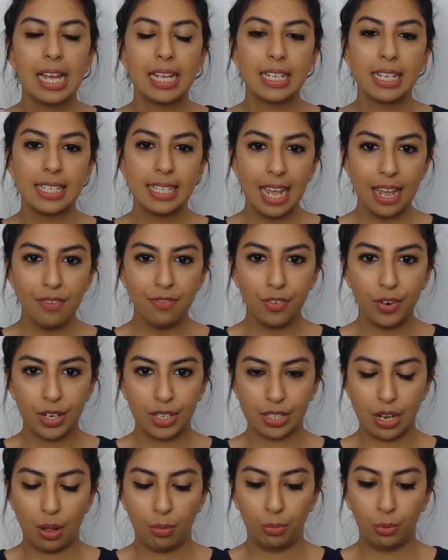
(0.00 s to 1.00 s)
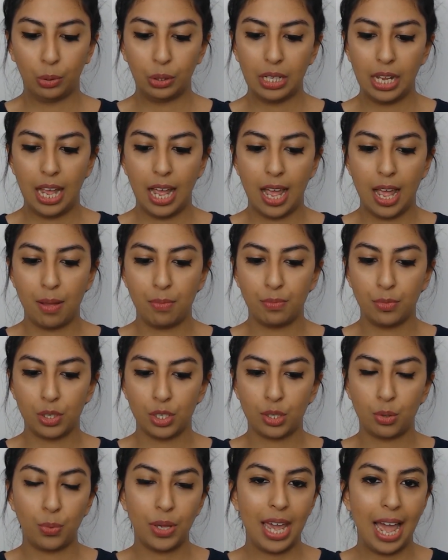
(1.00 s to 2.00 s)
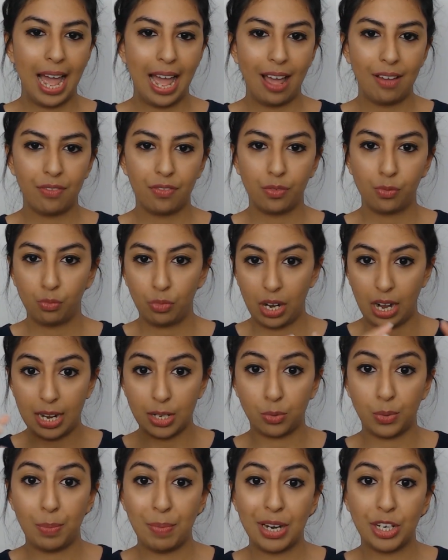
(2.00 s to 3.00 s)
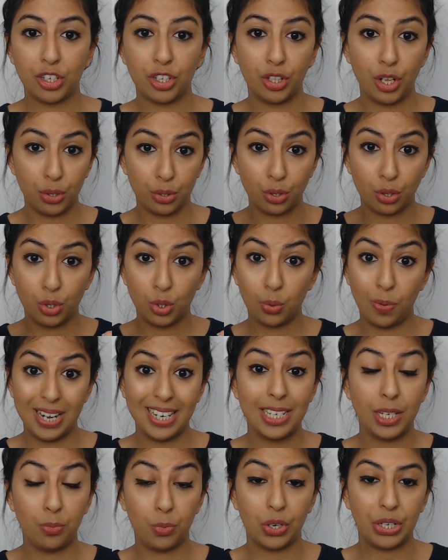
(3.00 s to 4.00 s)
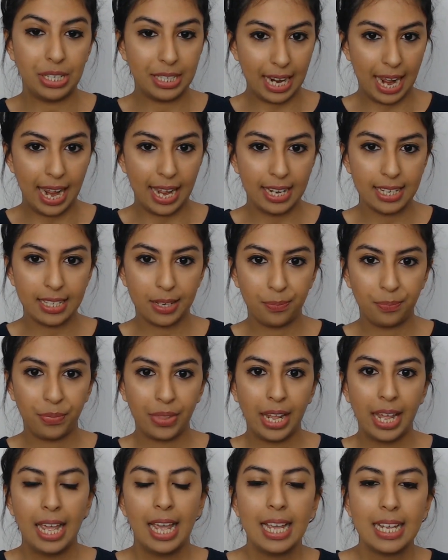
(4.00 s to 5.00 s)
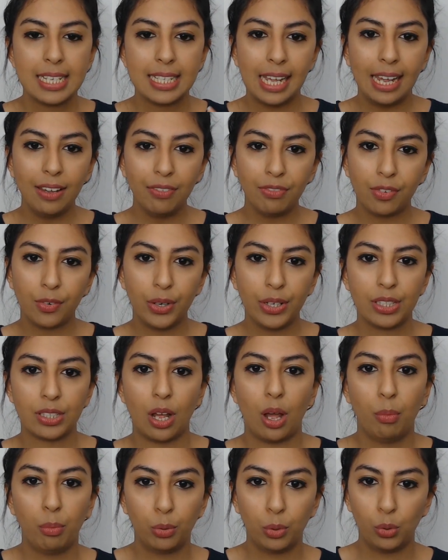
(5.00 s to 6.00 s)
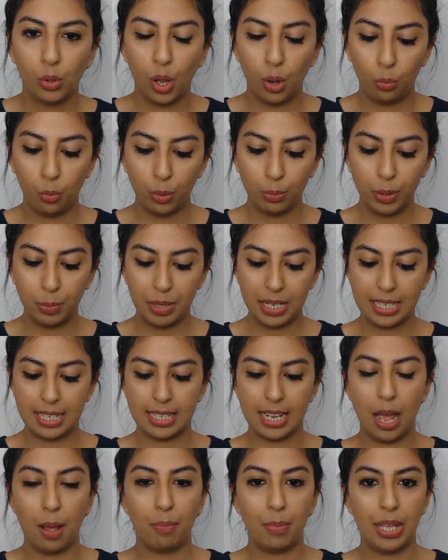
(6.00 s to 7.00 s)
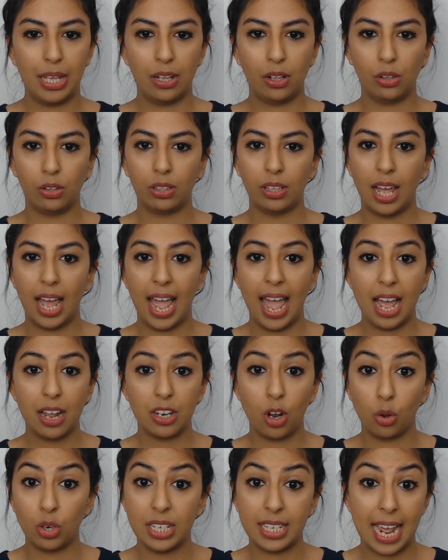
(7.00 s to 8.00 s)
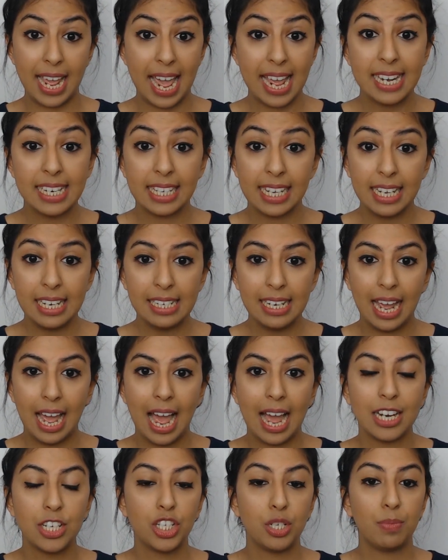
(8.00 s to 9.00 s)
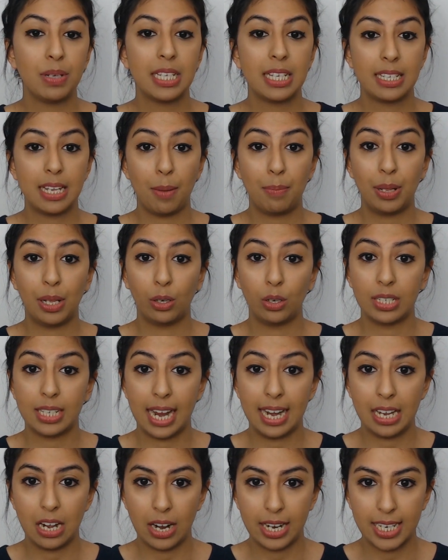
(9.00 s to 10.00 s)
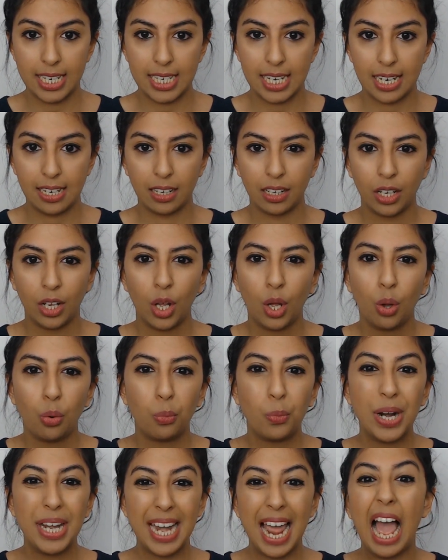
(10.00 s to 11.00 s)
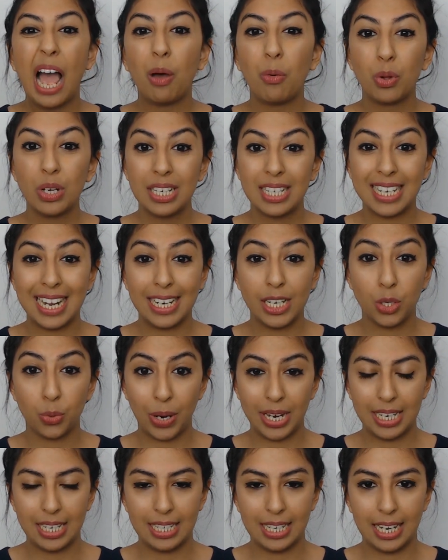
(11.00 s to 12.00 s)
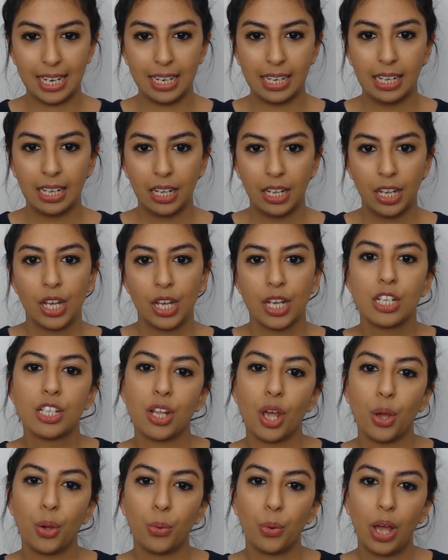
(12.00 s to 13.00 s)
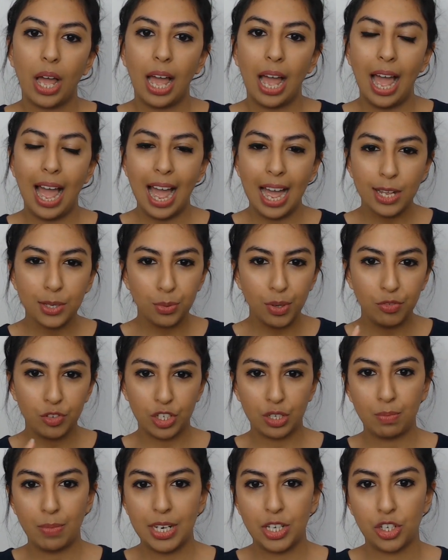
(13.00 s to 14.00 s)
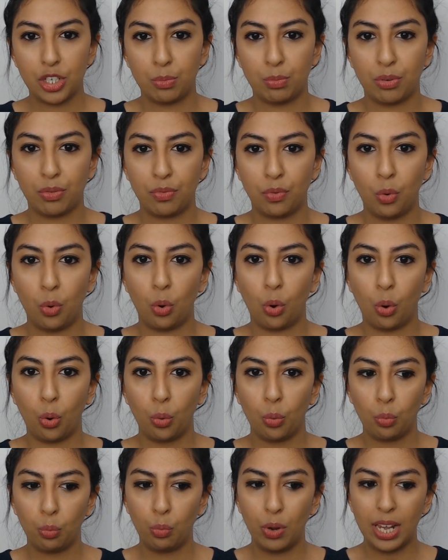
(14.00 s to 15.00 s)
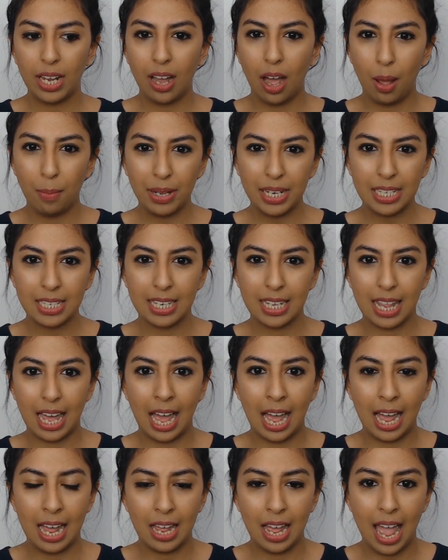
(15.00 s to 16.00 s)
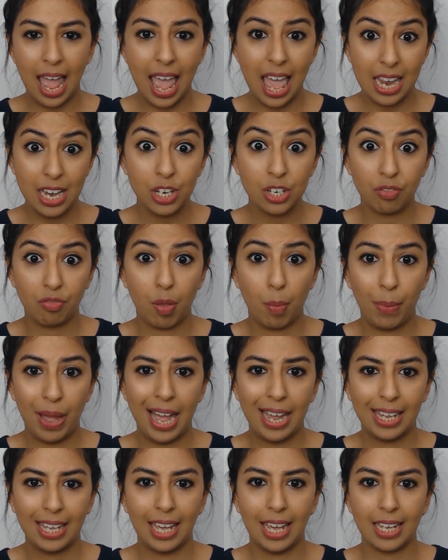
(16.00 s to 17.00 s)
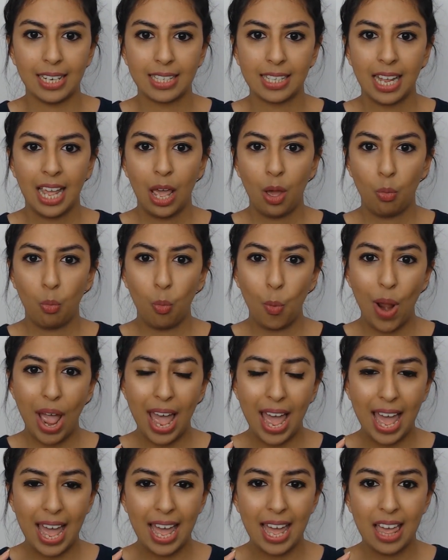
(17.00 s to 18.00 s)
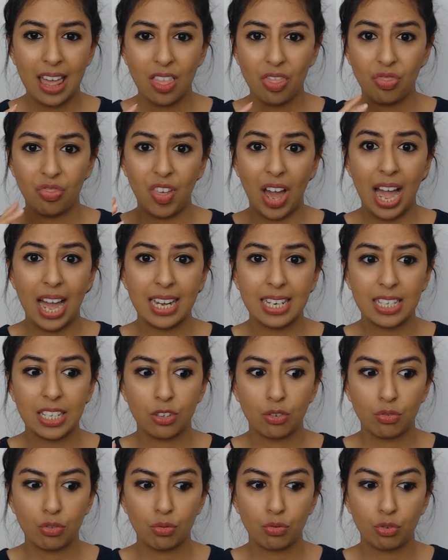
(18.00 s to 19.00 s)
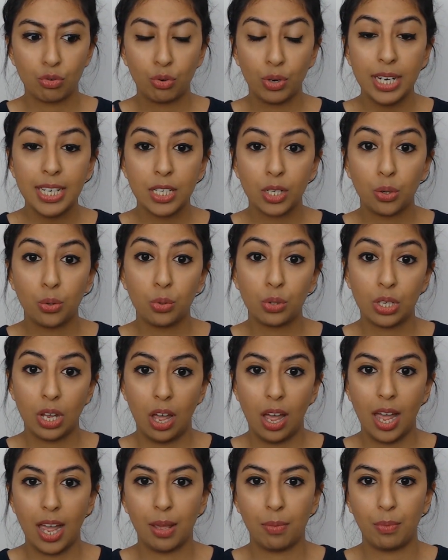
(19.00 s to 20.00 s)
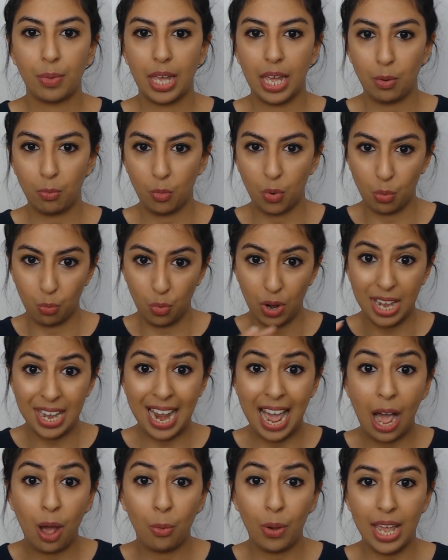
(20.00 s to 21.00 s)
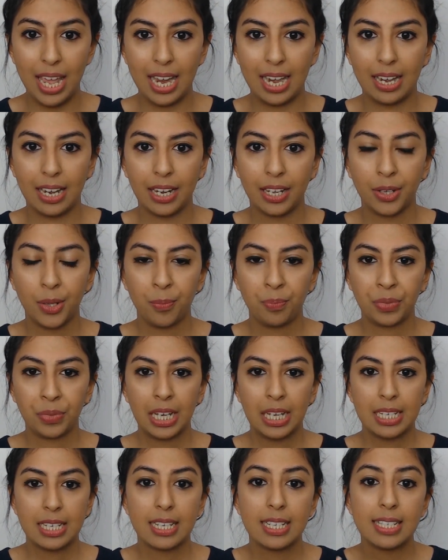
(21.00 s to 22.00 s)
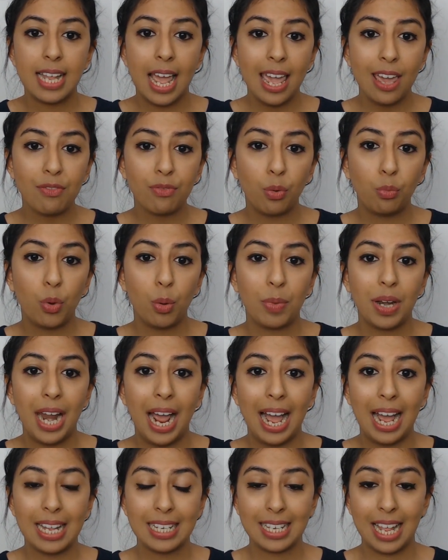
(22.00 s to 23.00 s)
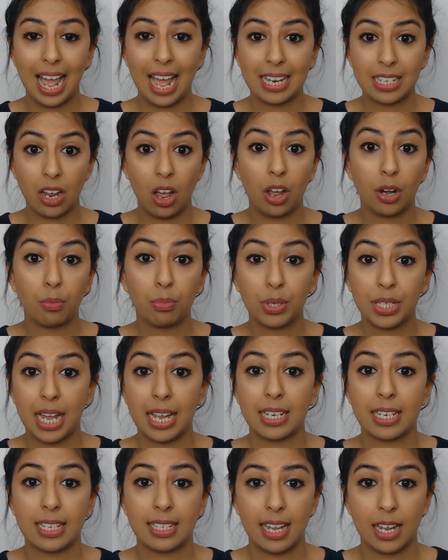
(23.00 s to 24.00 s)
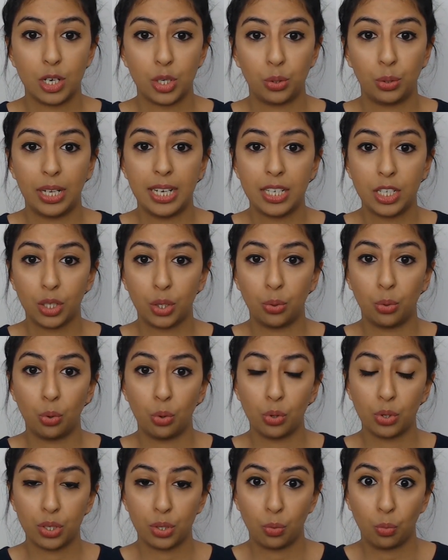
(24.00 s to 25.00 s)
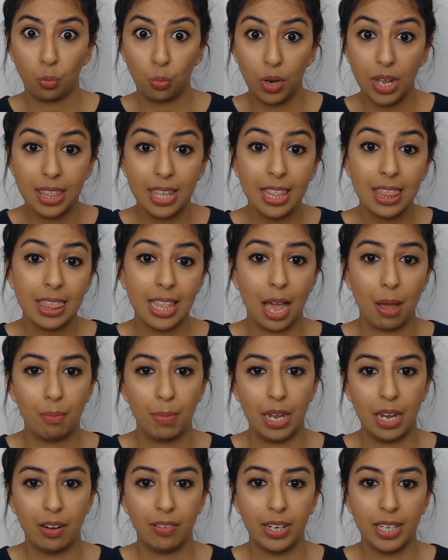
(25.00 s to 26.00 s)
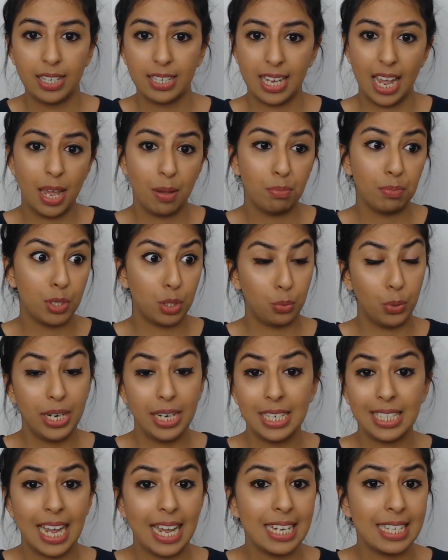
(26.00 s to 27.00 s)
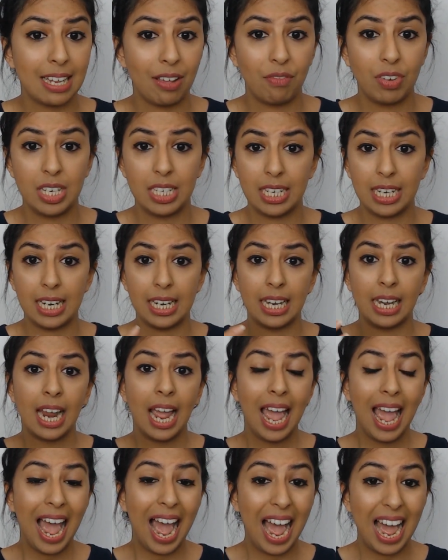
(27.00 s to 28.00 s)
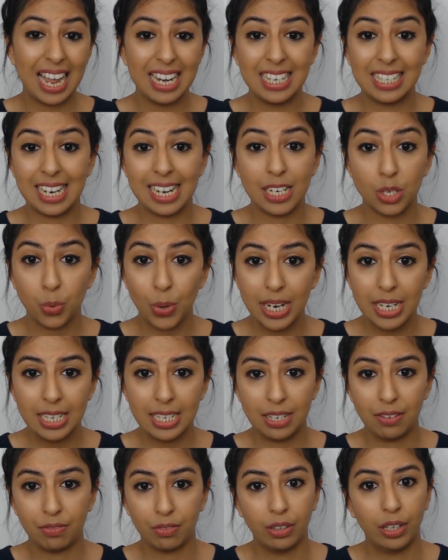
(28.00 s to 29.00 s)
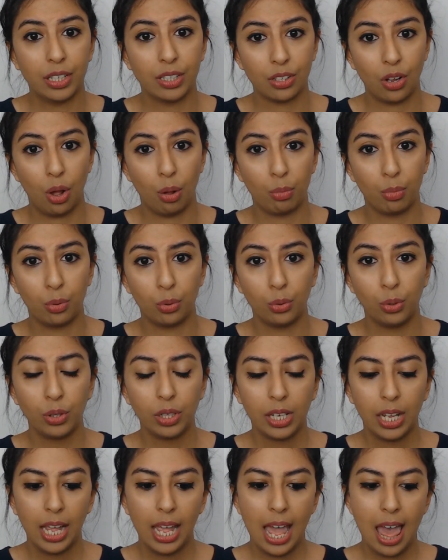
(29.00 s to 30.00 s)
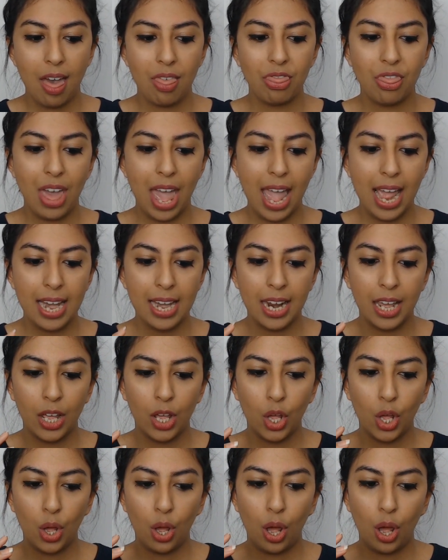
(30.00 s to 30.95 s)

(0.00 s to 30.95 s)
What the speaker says: So say, for example, so we have, as we mentioned, those 21 days. Say, for example, a woman misses her pill on day 18 and she misses her pill on day 19. We're now on day 20. So as we've just mentioned before, we're coming to that end of the packet where that critical time we're now in. So say if a woman has had unprotected sexual intercourse within that period, say between day 17 and day 20, for example, then